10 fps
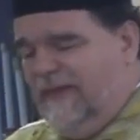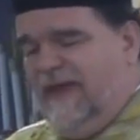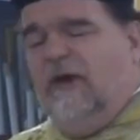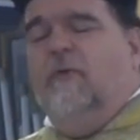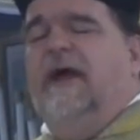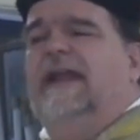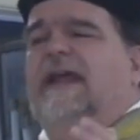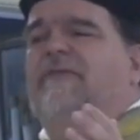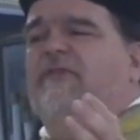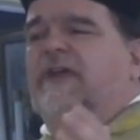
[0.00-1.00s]
and they're
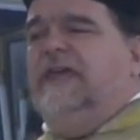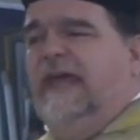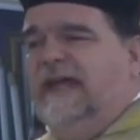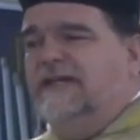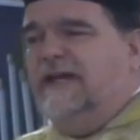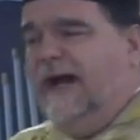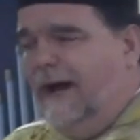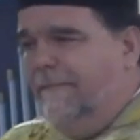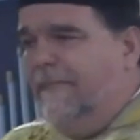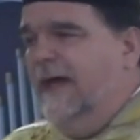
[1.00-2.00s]
waiting for the king to
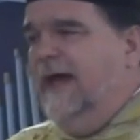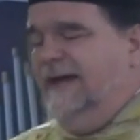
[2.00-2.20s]
come.